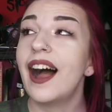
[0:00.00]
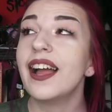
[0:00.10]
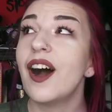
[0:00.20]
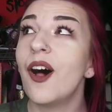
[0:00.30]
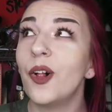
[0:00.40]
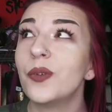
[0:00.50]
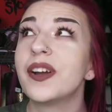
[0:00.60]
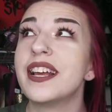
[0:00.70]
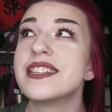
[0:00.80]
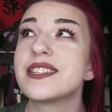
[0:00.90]
I
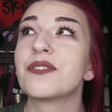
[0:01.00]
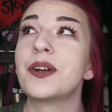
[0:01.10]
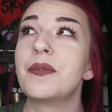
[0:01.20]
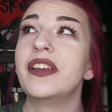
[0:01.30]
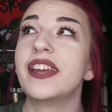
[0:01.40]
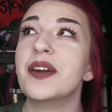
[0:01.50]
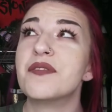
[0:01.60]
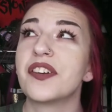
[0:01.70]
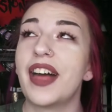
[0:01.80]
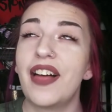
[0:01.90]
always rip into him
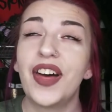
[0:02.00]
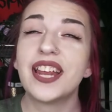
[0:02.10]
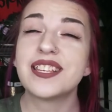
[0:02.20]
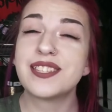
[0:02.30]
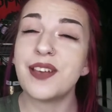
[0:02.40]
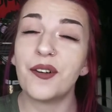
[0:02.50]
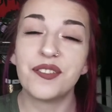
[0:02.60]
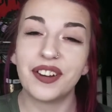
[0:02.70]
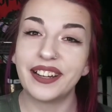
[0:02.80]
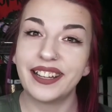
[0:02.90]
for that. That is
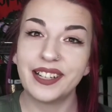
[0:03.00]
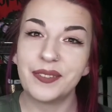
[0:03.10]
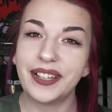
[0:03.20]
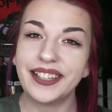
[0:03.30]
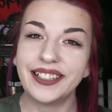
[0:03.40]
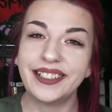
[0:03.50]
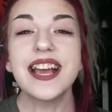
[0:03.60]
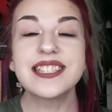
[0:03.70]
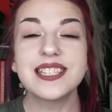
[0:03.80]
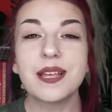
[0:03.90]
so funny to me.
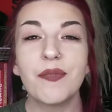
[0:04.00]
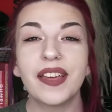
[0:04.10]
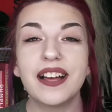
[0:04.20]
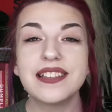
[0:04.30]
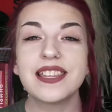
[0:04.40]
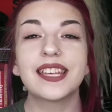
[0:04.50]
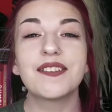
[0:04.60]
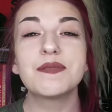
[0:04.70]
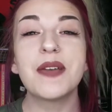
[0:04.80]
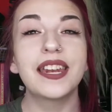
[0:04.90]
Next is something else that
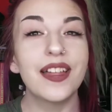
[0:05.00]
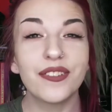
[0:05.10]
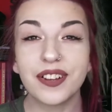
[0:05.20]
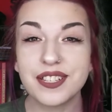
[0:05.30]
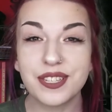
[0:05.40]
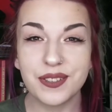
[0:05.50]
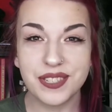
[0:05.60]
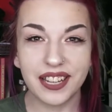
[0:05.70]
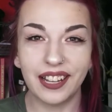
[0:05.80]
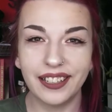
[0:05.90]
gives me another
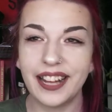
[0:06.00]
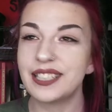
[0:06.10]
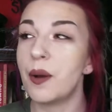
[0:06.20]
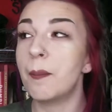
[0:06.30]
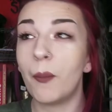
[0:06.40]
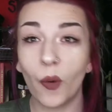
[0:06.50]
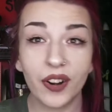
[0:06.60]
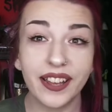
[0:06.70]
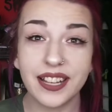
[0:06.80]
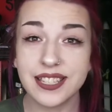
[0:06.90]
excuse to collect
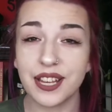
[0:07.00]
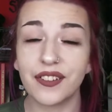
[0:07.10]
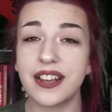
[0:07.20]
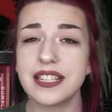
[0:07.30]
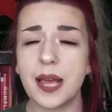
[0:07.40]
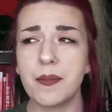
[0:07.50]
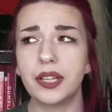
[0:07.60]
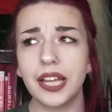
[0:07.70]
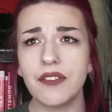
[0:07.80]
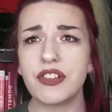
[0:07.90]
more in a series. I
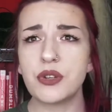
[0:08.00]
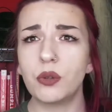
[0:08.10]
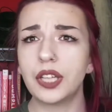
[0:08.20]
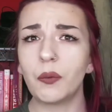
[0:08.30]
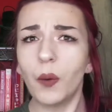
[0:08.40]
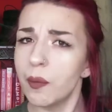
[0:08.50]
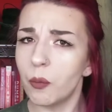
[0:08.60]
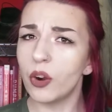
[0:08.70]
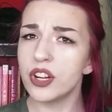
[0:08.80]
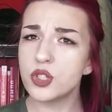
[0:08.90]
believe it's only one
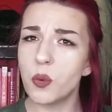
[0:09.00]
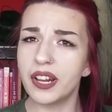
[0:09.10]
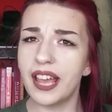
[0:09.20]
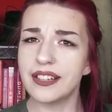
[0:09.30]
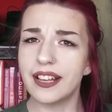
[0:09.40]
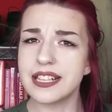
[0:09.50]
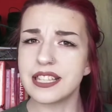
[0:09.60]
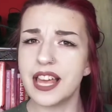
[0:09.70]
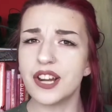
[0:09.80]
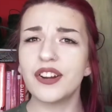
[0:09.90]
more. 28 days
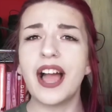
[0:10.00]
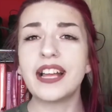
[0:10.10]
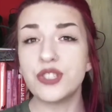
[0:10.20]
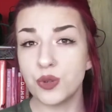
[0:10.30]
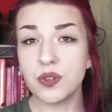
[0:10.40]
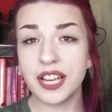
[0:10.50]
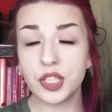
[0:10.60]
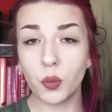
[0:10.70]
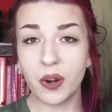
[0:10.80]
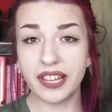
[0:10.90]
later, I do
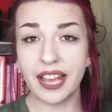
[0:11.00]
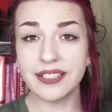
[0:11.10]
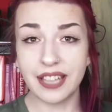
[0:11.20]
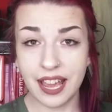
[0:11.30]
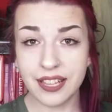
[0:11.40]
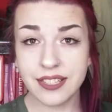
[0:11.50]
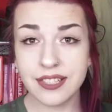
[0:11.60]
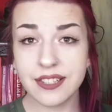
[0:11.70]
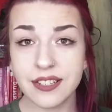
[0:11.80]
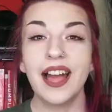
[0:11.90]
need 28
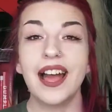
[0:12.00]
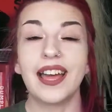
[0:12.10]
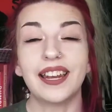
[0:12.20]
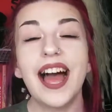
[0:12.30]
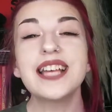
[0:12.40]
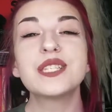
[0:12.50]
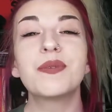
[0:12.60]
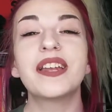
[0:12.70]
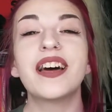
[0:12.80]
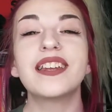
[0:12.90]
days. And
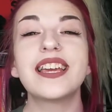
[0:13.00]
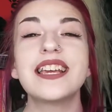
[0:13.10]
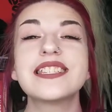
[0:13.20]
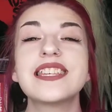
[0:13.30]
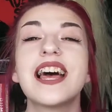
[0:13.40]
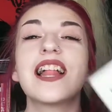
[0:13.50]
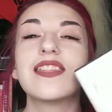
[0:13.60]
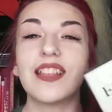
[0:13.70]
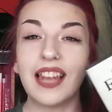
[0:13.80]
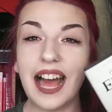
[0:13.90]
last but not least,
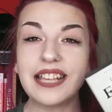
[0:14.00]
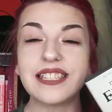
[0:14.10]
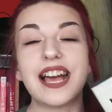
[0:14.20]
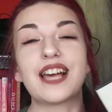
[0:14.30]
The Last